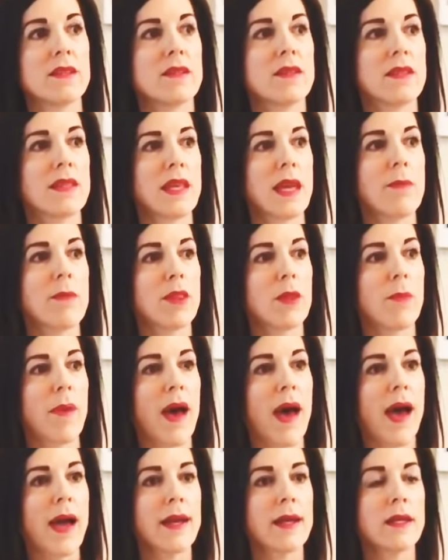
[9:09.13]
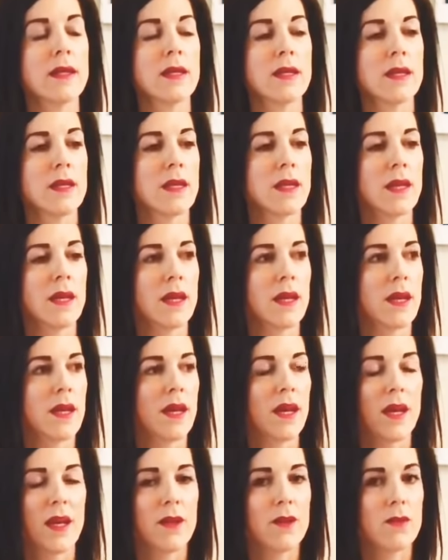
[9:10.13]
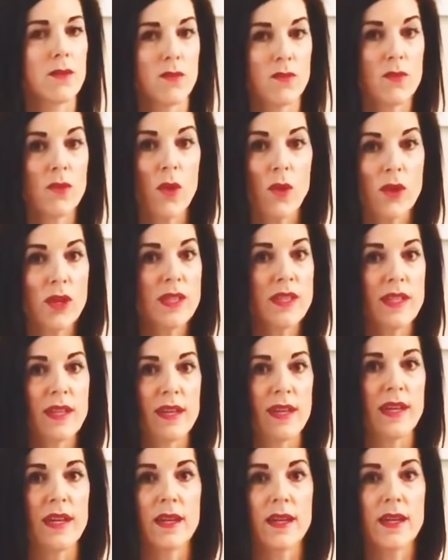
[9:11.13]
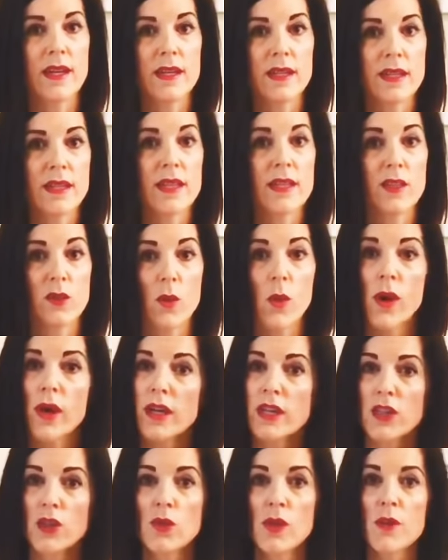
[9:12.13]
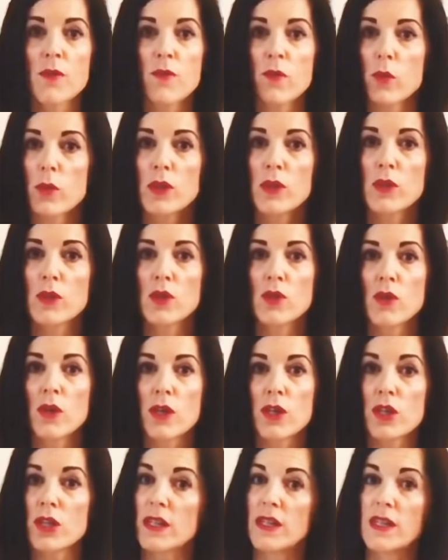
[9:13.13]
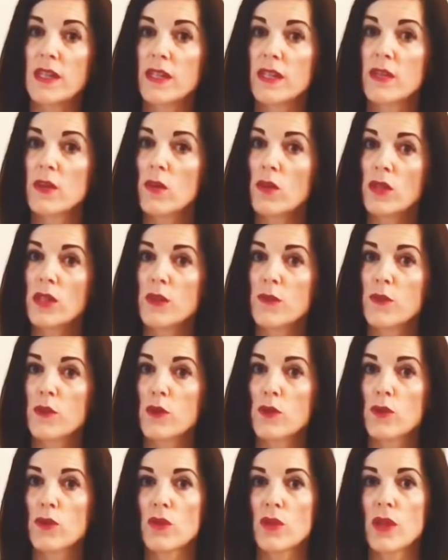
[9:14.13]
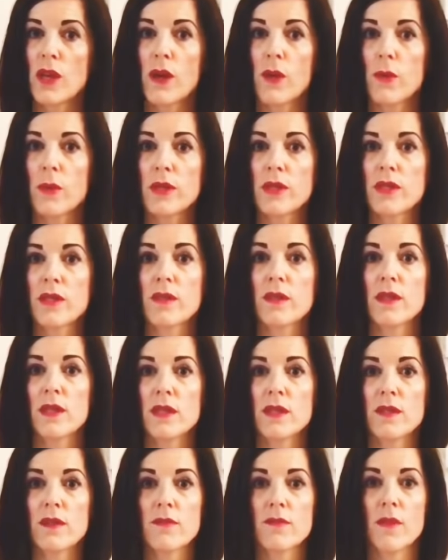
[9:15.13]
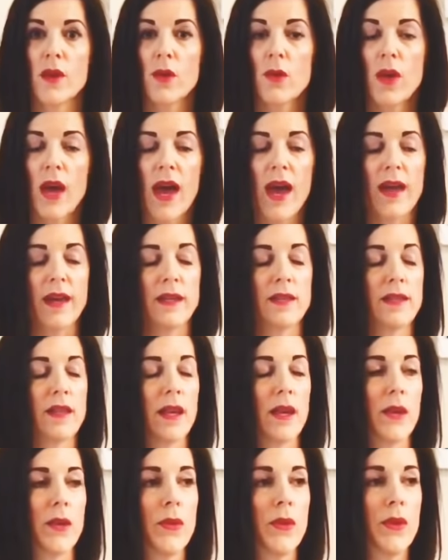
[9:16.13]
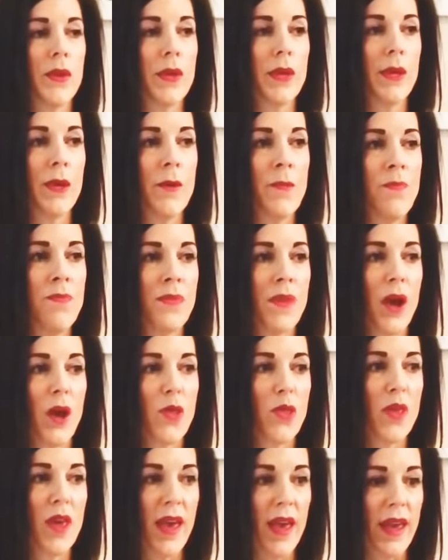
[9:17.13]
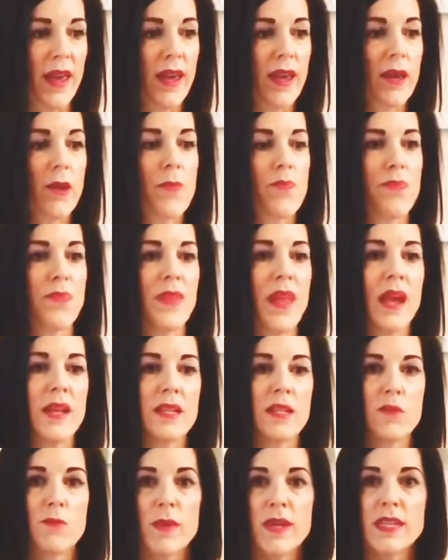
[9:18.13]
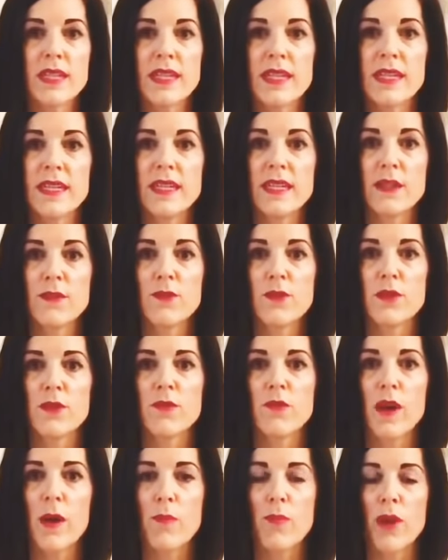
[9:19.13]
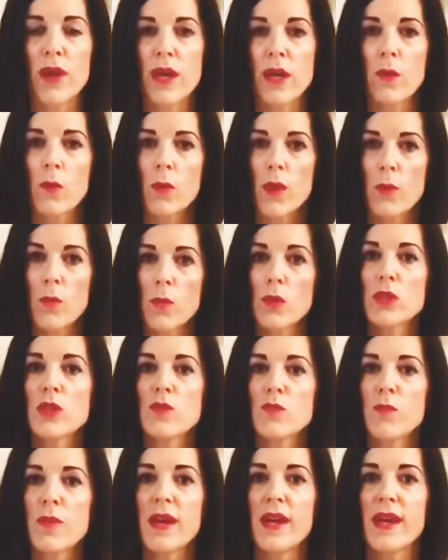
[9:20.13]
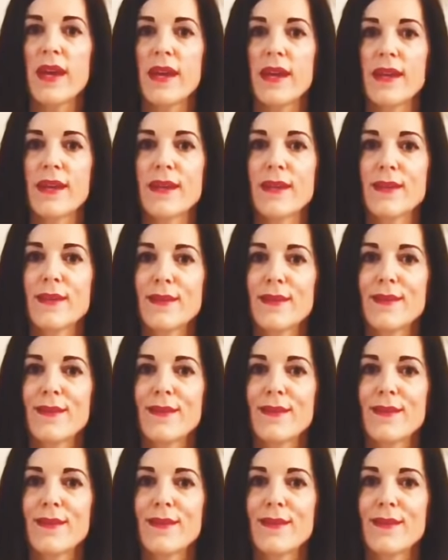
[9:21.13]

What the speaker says: same at the back, honestly, it's quite a straightforward construction, and it's not a difficult sew. It's okay. So I think had I made it in a different fabric, it would have been